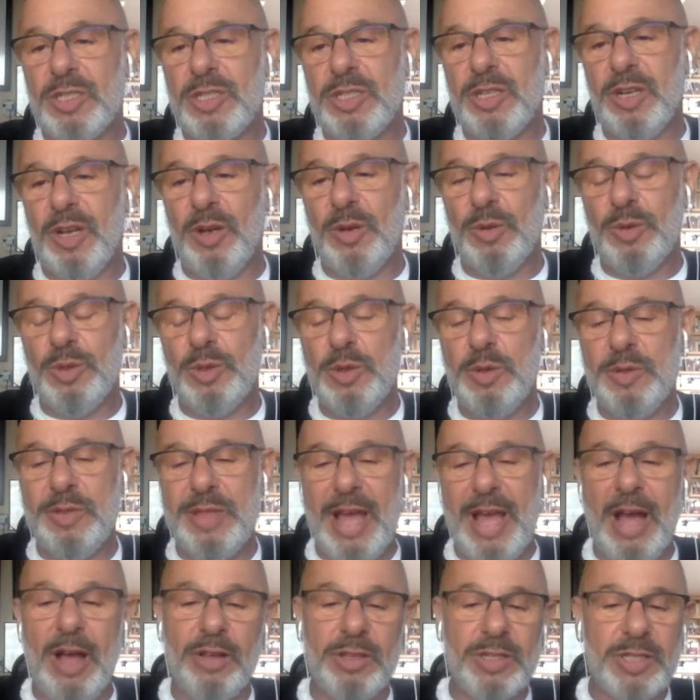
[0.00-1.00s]

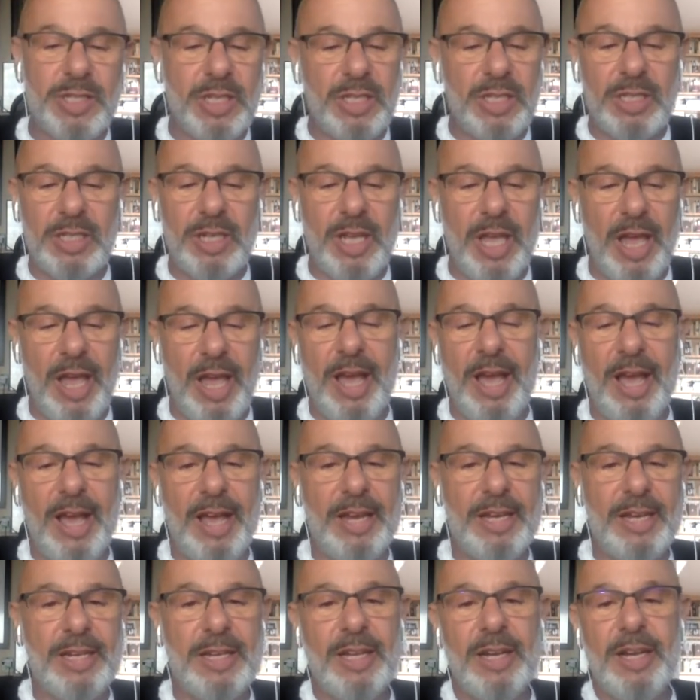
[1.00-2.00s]
2000
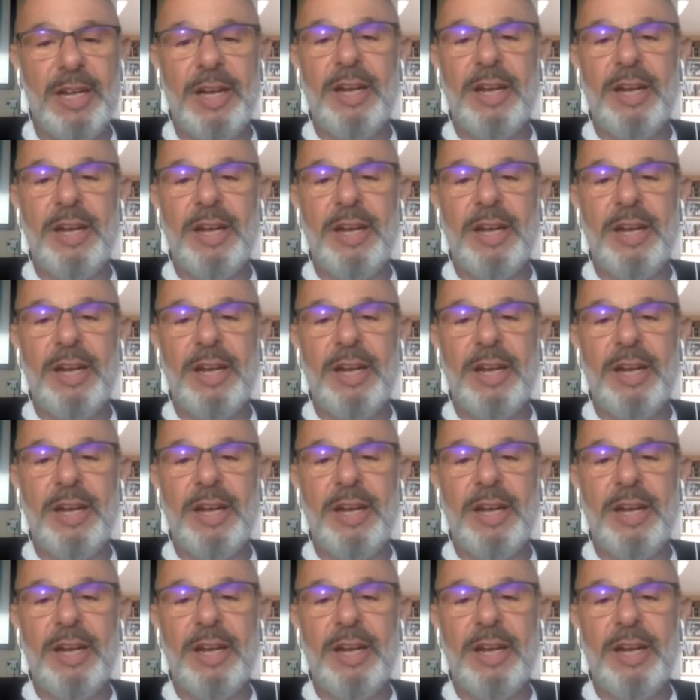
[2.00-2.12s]
and